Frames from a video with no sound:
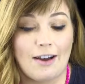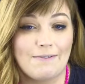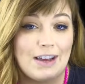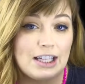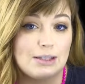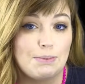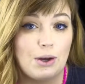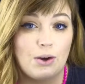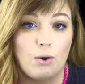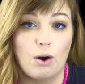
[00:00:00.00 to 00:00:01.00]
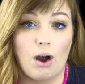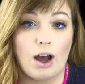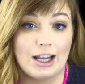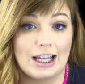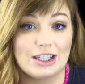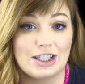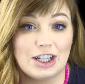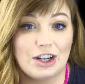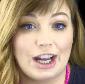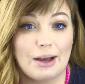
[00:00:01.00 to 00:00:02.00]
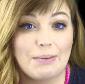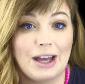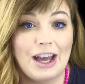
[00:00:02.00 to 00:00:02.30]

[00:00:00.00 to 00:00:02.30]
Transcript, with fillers: on Facebook or on Instagram